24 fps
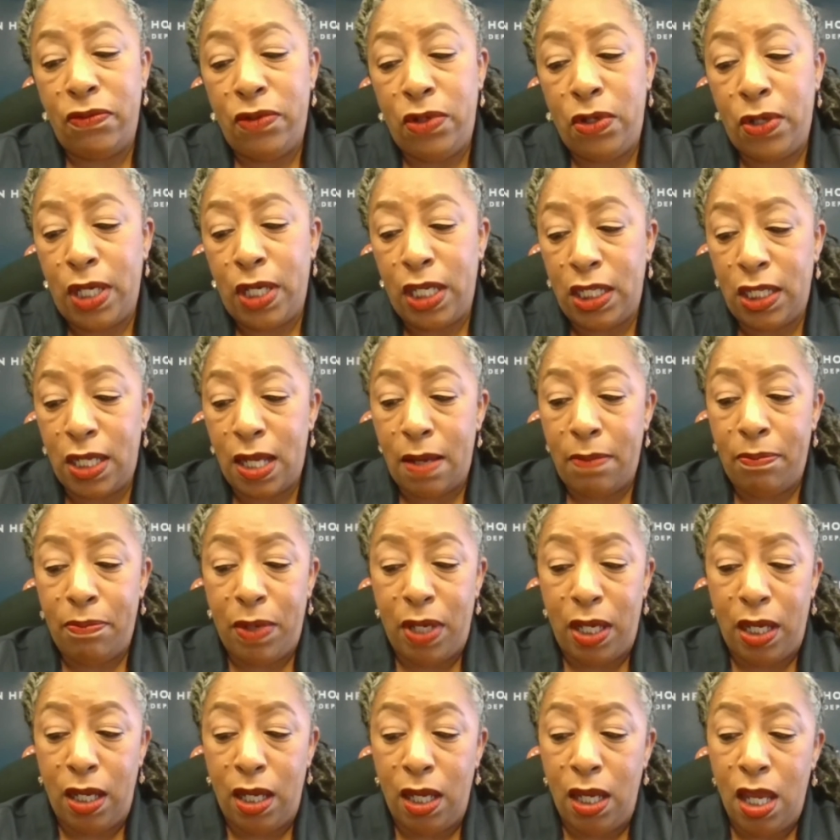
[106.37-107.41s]
You cannot
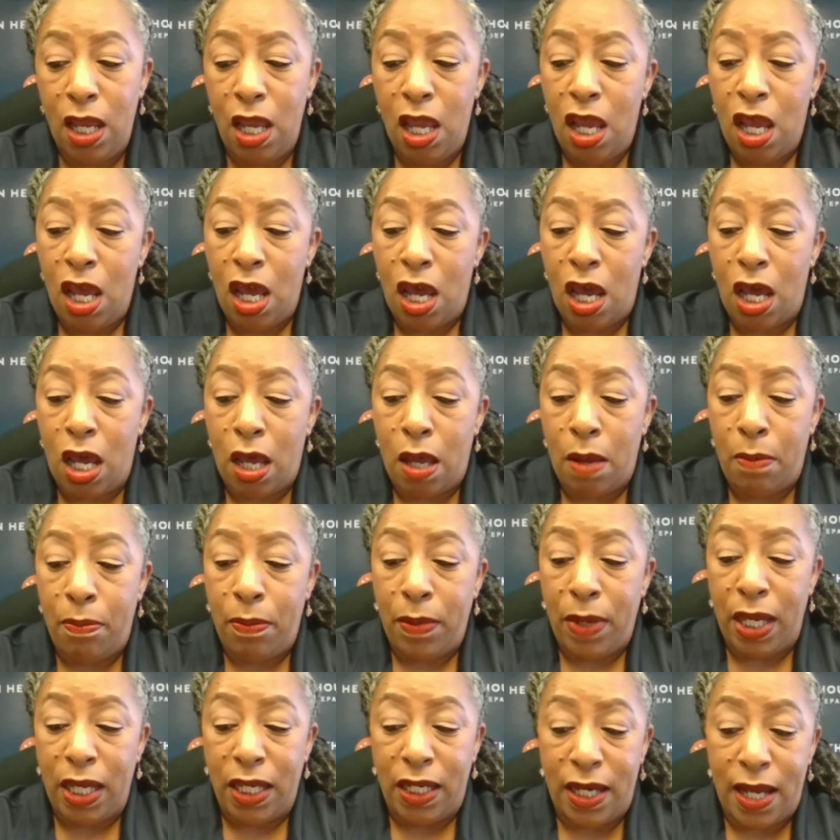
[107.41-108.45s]
be
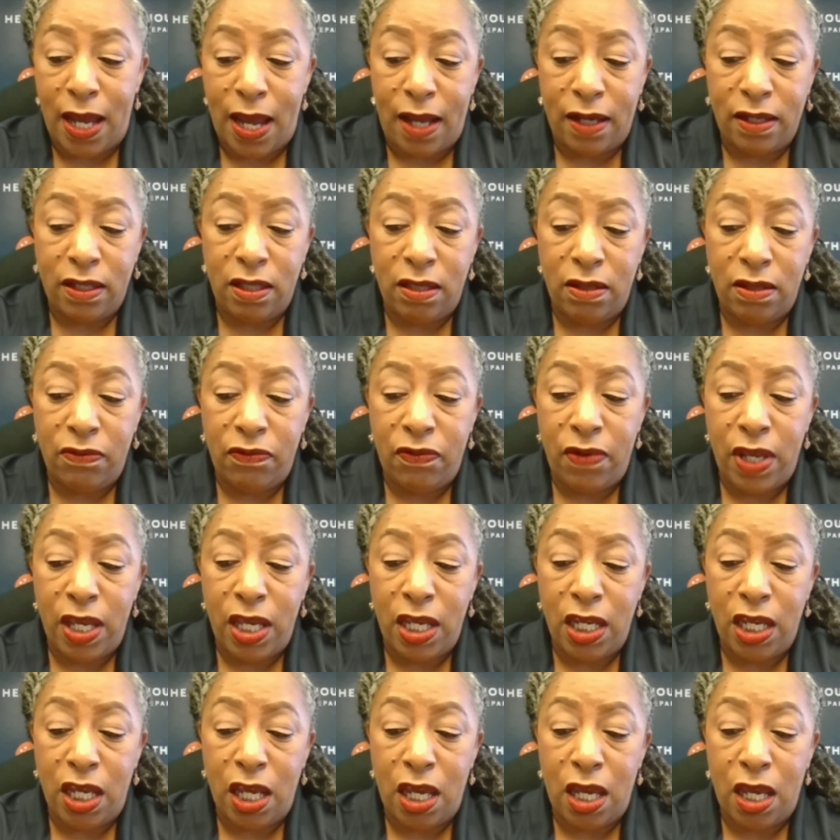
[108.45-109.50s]
inactive.
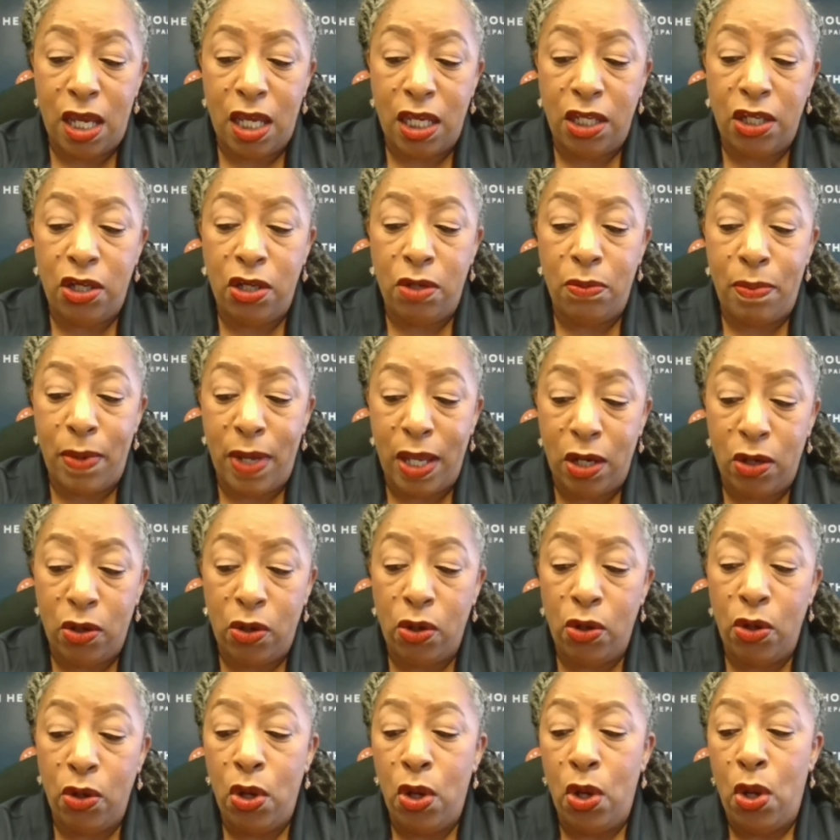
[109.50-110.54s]
You
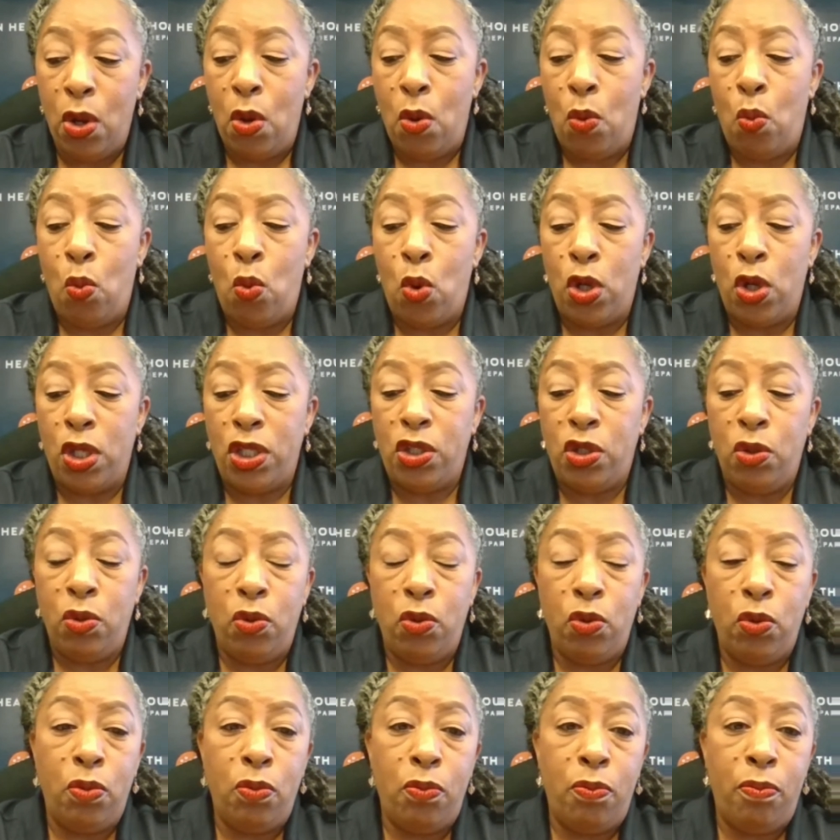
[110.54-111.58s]
better want
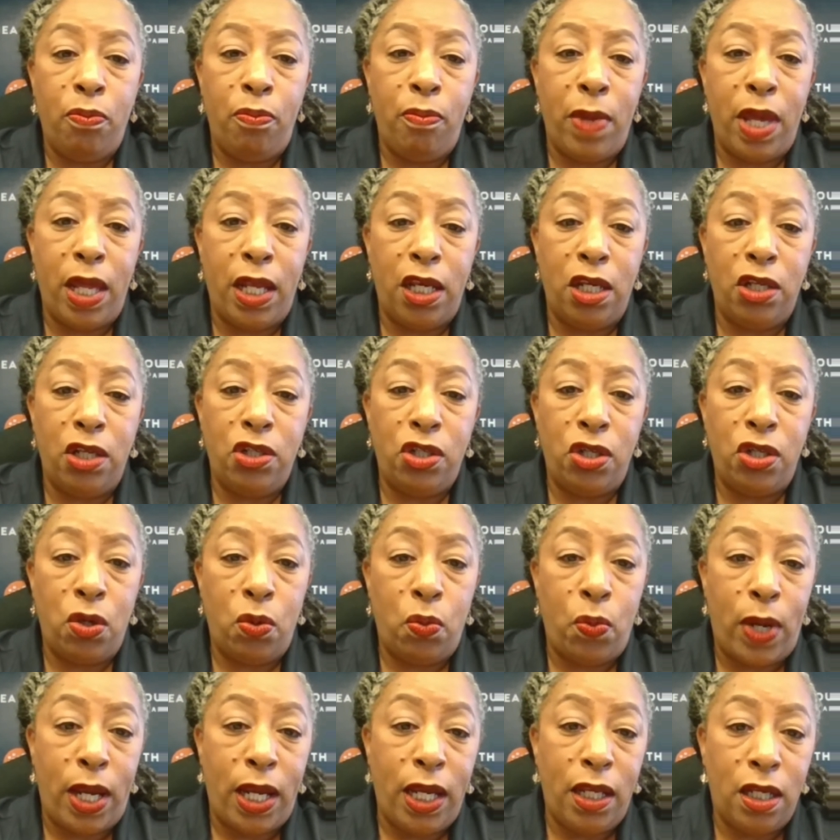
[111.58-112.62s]
to manage your
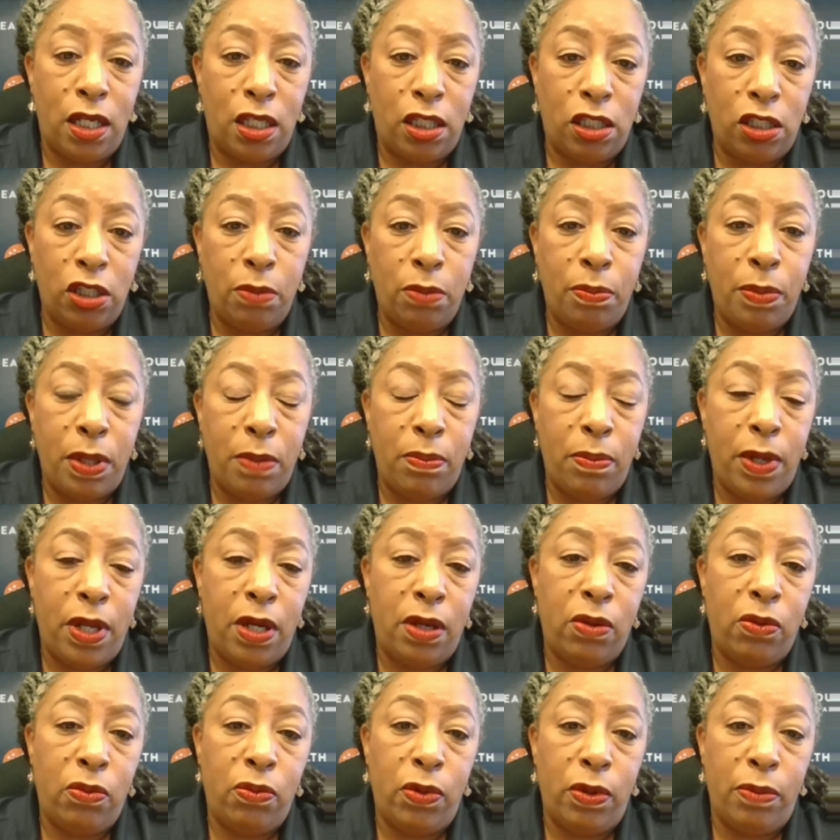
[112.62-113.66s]
weight a little bit
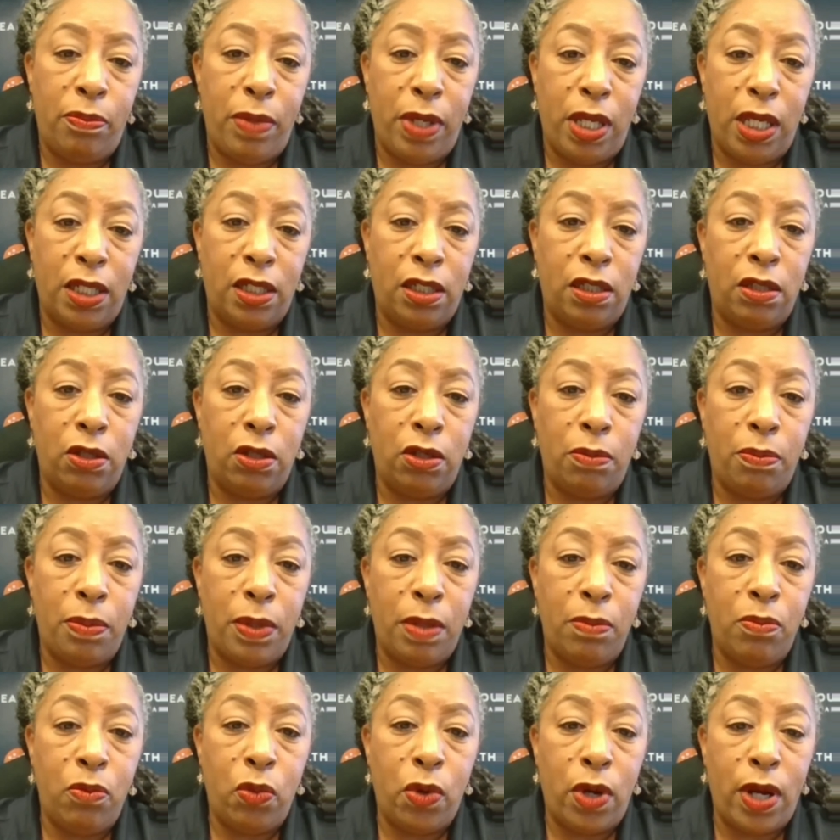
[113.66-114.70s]
better with being a little
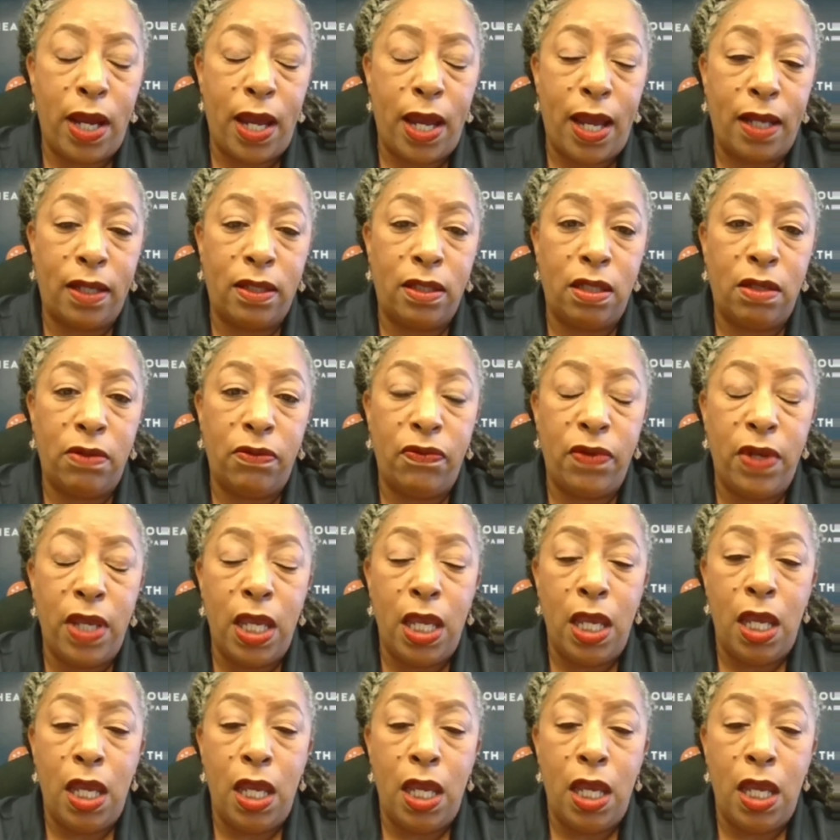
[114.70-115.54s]
bit more active.